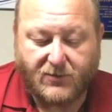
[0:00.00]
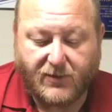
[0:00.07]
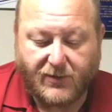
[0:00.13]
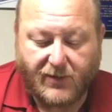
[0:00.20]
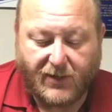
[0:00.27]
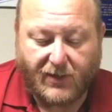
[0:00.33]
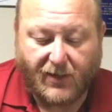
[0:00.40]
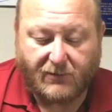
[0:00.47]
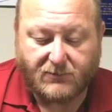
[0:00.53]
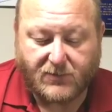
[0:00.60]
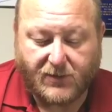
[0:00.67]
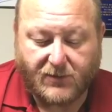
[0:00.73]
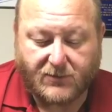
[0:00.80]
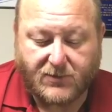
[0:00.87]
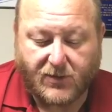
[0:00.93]
to
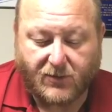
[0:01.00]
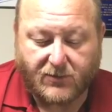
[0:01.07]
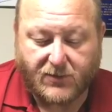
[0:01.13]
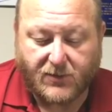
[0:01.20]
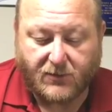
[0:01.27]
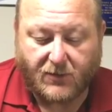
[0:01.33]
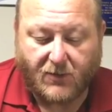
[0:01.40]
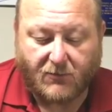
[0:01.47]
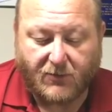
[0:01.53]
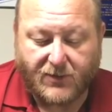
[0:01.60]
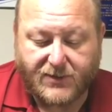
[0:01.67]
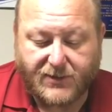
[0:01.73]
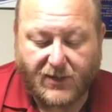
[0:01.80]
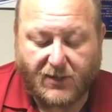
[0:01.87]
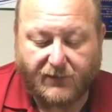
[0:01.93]
the lower
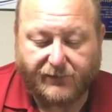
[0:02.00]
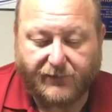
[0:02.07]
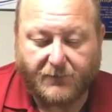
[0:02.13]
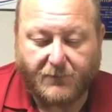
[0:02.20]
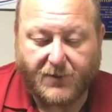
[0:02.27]
itself,